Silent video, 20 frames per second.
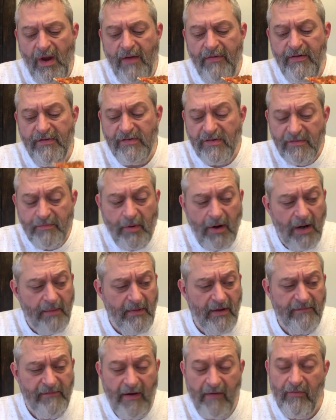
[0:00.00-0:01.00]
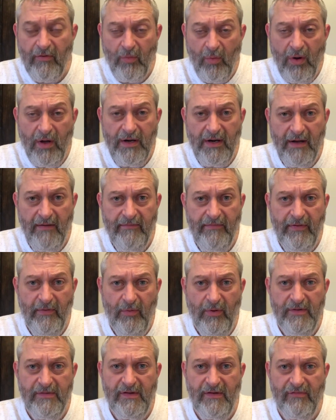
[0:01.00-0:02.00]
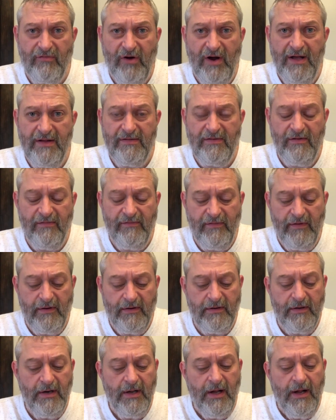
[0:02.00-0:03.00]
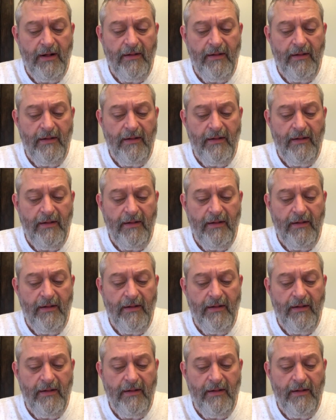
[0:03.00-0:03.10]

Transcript: This is probably my favorite one of the ones I've tried so far.